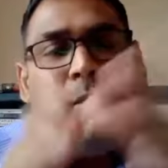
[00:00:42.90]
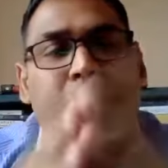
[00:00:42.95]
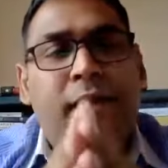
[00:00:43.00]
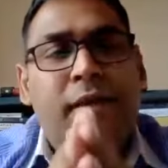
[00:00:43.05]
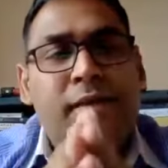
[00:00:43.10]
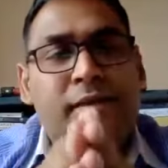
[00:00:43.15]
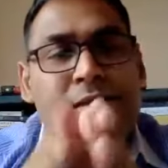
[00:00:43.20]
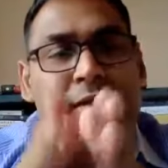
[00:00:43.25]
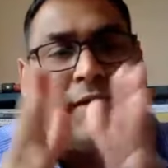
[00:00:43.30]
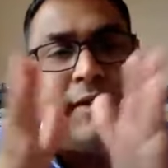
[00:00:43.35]
but
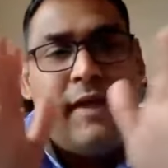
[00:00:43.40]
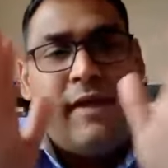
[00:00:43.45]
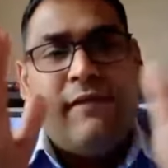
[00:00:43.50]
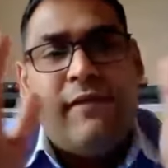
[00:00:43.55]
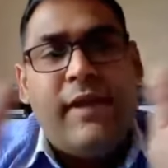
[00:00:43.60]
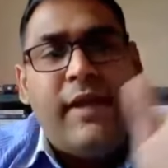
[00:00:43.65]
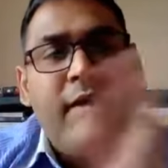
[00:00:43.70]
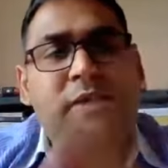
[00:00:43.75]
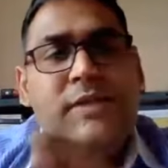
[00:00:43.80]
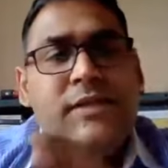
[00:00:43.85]
a
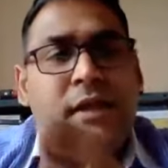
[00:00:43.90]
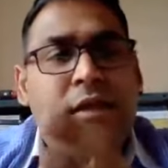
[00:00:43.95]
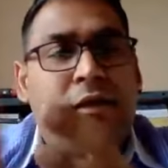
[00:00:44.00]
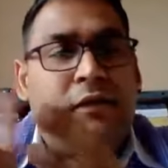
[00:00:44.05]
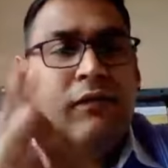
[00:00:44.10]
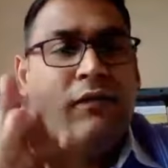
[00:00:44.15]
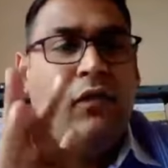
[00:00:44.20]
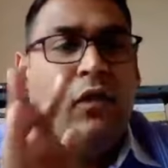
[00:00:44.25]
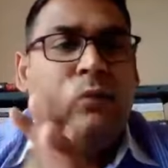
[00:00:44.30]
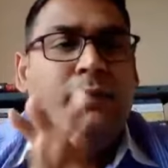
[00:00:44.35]

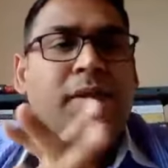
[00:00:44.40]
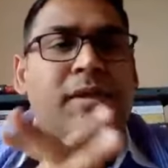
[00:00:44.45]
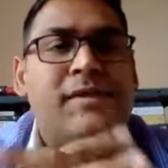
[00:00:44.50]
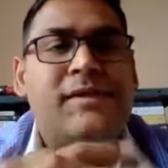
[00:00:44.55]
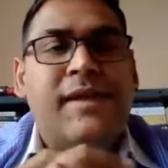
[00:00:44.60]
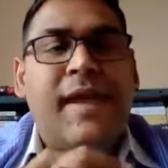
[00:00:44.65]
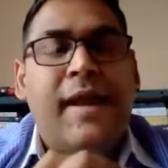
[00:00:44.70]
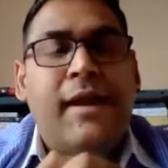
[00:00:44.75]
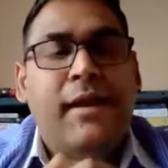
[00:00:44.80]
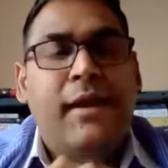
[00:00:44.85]
deviation from the
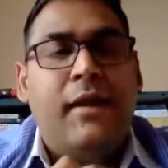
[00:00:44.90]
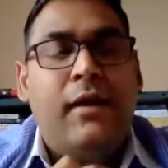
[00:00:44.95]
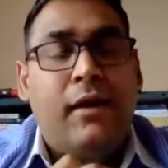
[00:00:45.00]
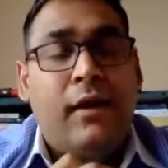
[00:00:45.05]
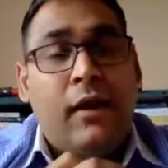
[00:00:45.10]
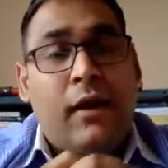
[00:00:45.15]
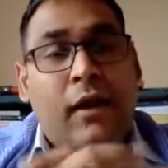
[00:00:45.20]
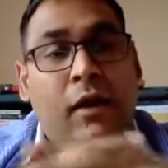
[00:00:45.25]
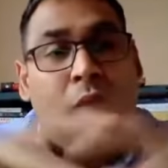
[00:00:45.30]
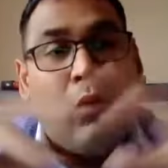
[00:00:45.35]
standard
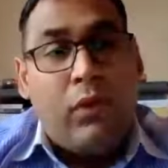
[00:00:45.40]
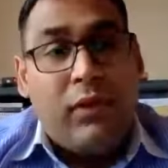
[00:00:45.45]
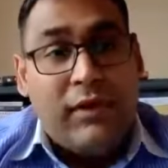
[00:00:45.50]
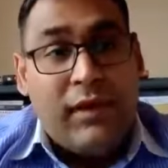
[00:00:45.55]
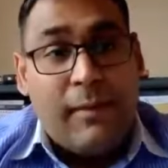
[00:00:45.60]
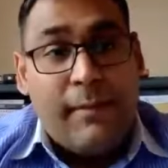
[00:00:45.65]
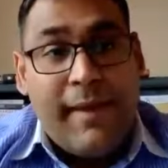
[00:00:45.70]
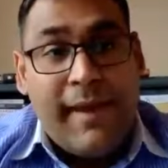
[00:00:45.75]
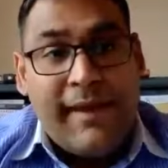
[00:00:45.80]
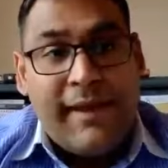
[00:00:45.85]
what
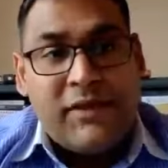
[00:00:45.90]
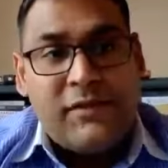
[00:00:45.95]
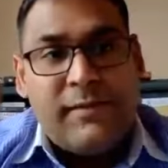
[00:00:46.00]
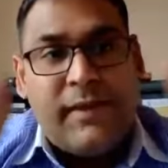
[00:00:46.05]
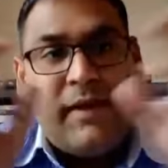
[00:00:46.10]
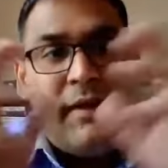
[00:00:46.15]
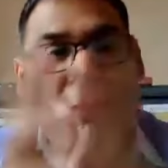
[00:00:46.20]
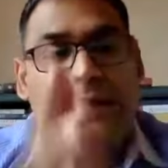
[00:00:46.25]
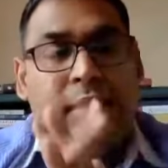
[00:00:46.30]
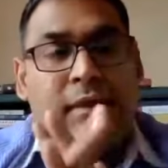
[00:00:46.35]
the
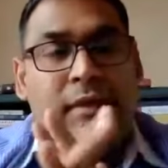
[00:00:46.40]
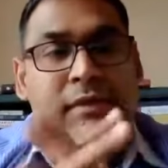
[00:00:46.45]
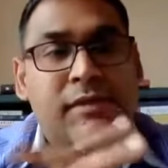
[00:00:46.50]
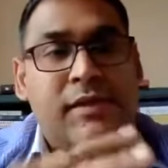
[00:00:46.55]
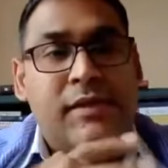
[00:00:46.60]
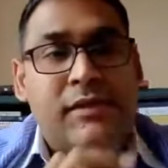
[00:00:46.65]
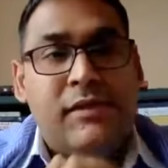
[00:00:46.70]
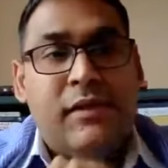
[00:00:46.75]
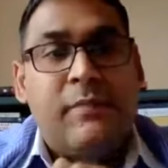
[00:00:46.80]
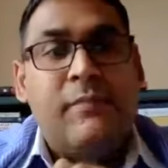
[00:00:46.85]
management
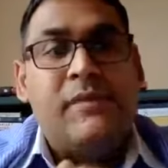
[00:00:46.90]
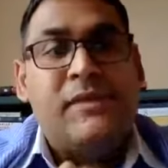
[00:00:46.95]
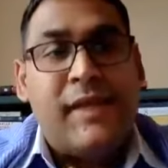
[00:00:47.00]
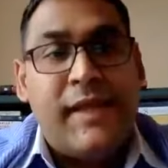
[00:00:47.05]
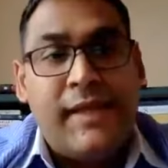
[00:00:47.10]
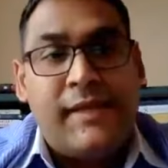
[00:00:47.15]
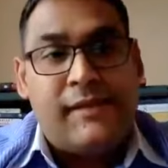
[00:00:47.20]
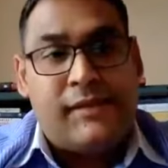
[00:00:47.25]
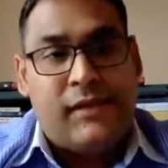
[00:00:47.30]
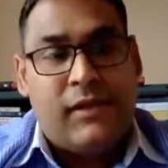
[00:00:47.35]
system
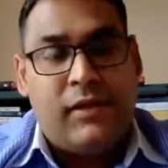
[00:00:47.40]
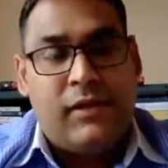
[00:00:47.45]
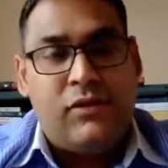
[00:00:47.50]
says.